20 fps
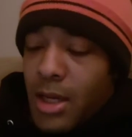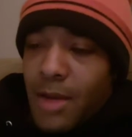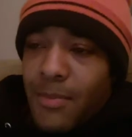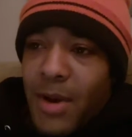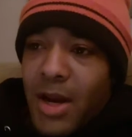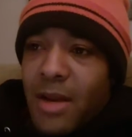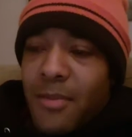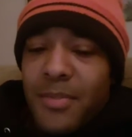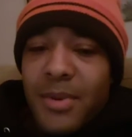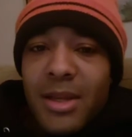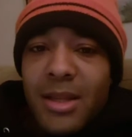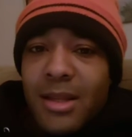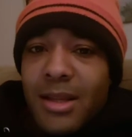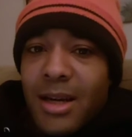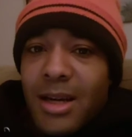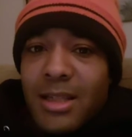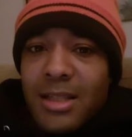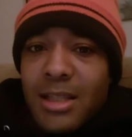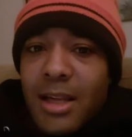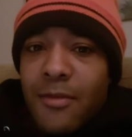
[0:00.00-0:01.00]
It might have
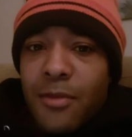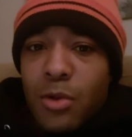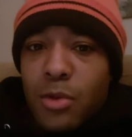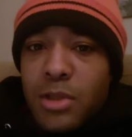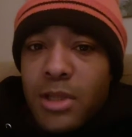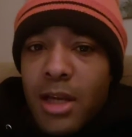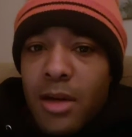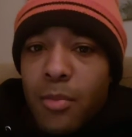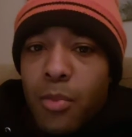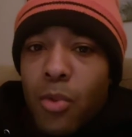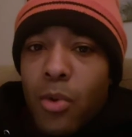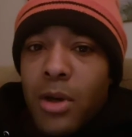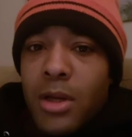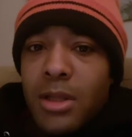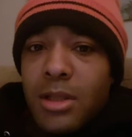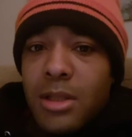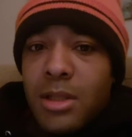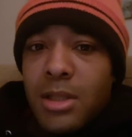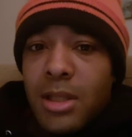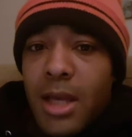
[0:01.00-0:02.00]
been 7 or 10
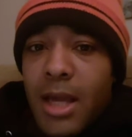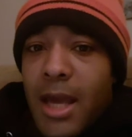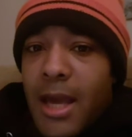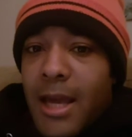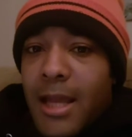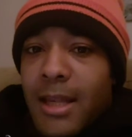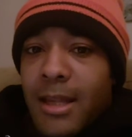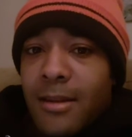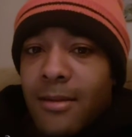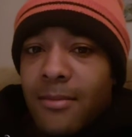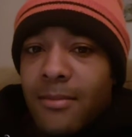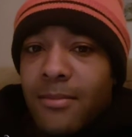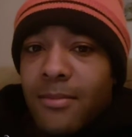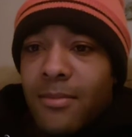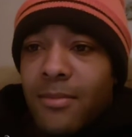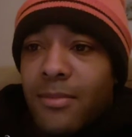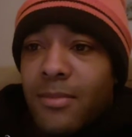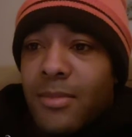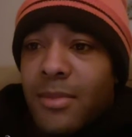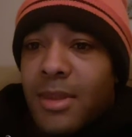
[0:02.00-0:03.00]
points, and
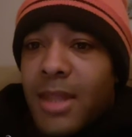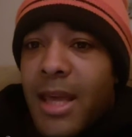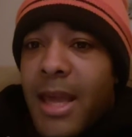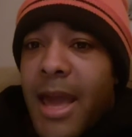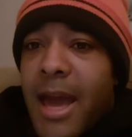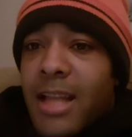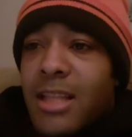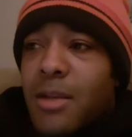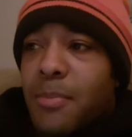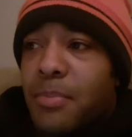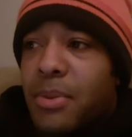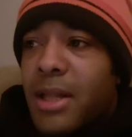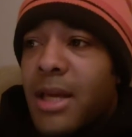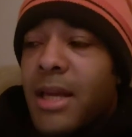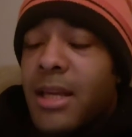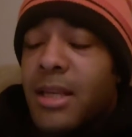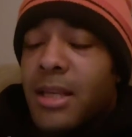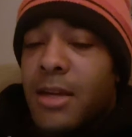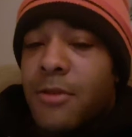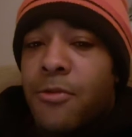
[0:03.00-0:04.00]
they had to
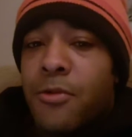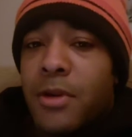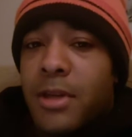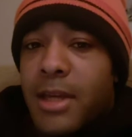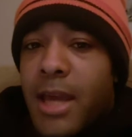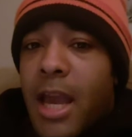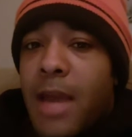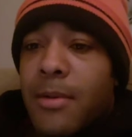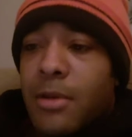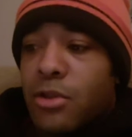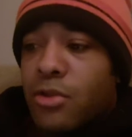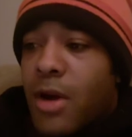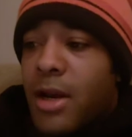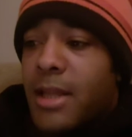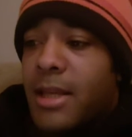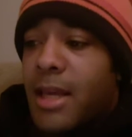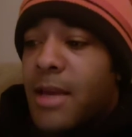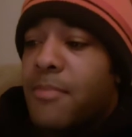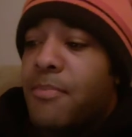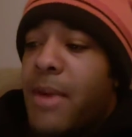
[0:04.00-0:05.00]
play a different game to try
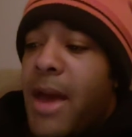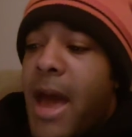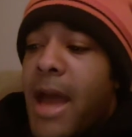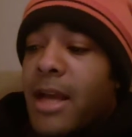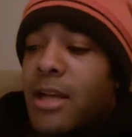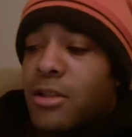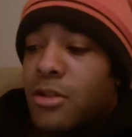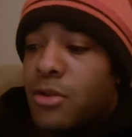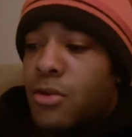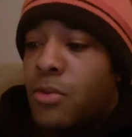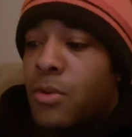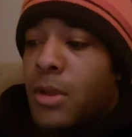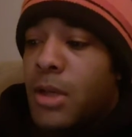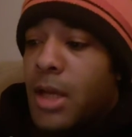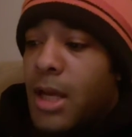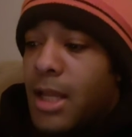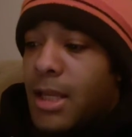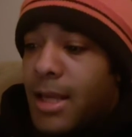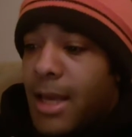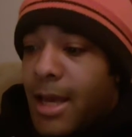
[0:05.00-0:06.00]
to get back into
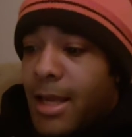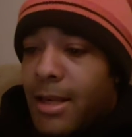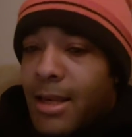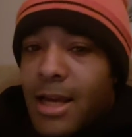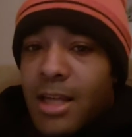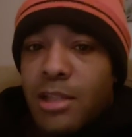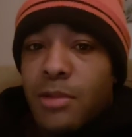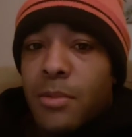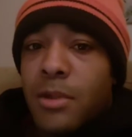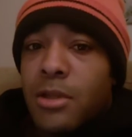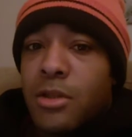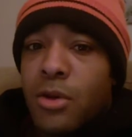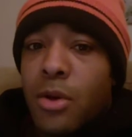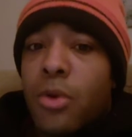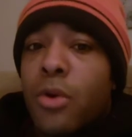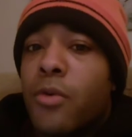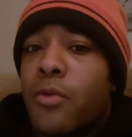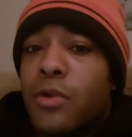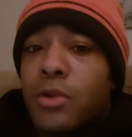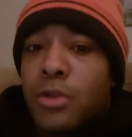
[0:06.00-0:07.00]
it, and then that's when the
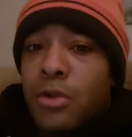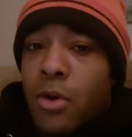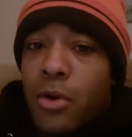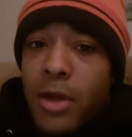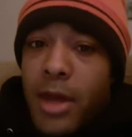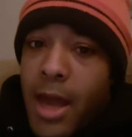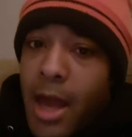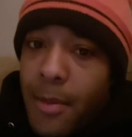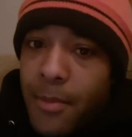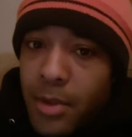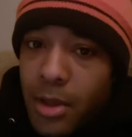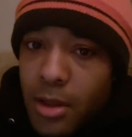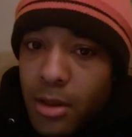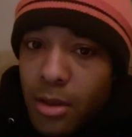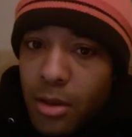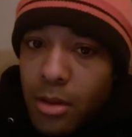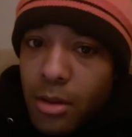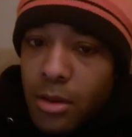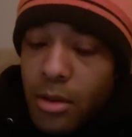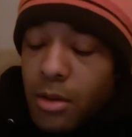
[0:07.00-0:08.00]
turnovers started
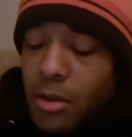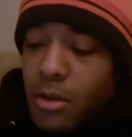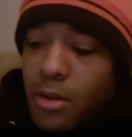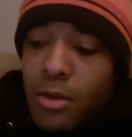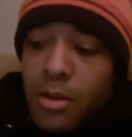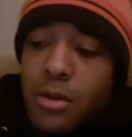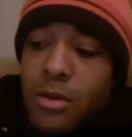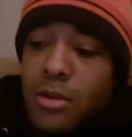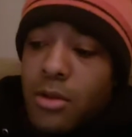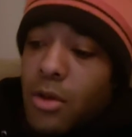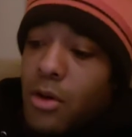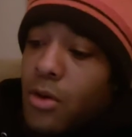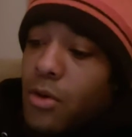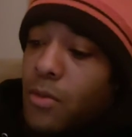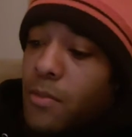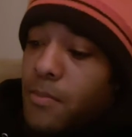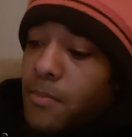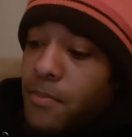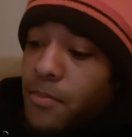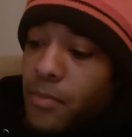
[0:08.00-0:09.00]
happening.
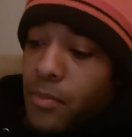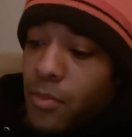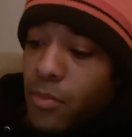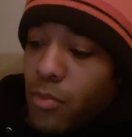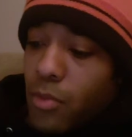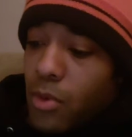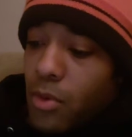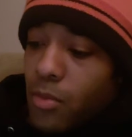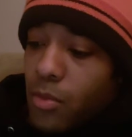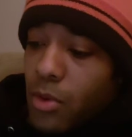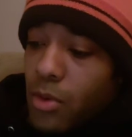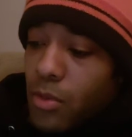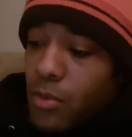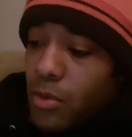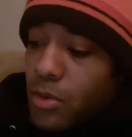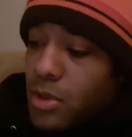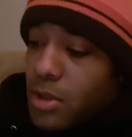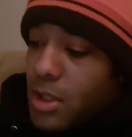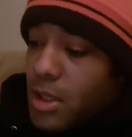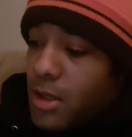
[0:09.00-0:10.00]
So
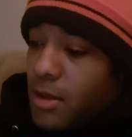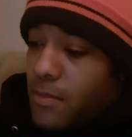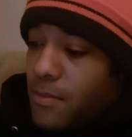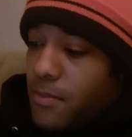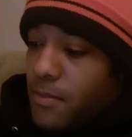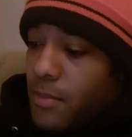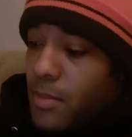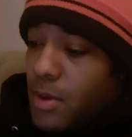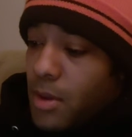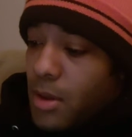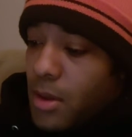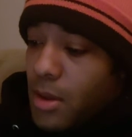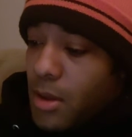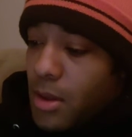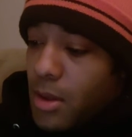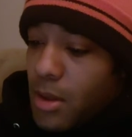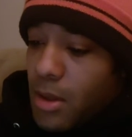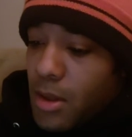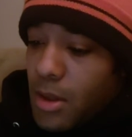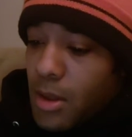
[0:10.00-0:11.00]
we'll see.
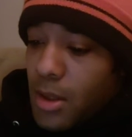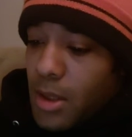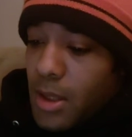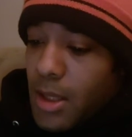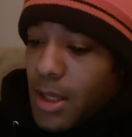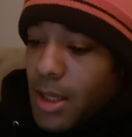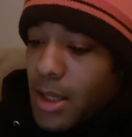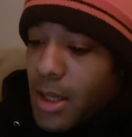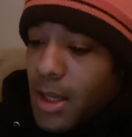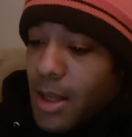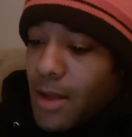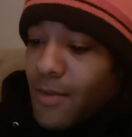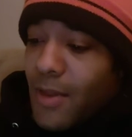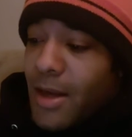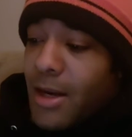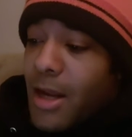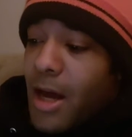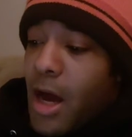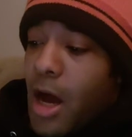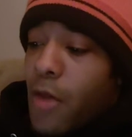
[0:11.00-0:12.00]
And
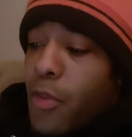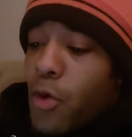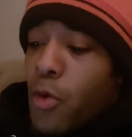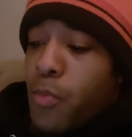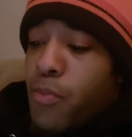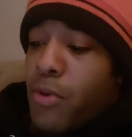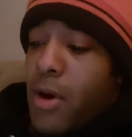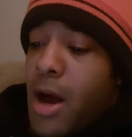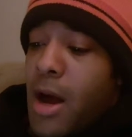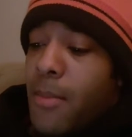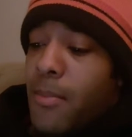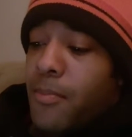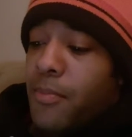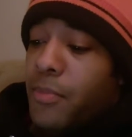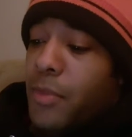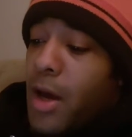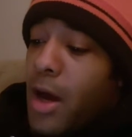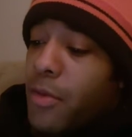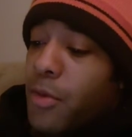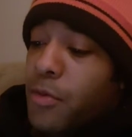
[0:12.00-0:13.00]
then the
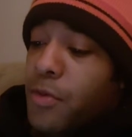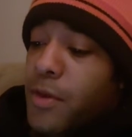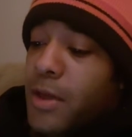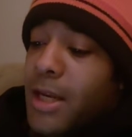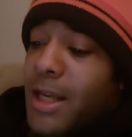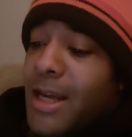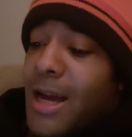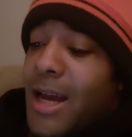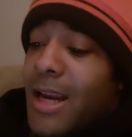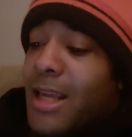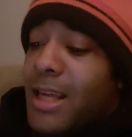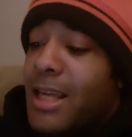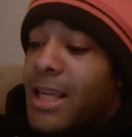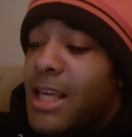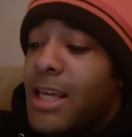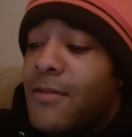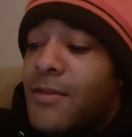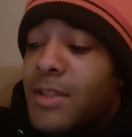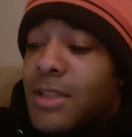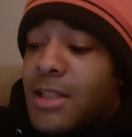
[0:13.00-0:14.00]
other thing that kind of
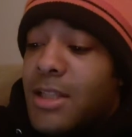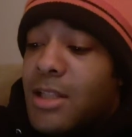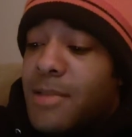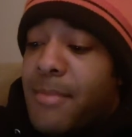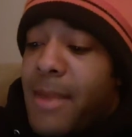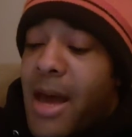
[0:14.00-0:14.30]
evens this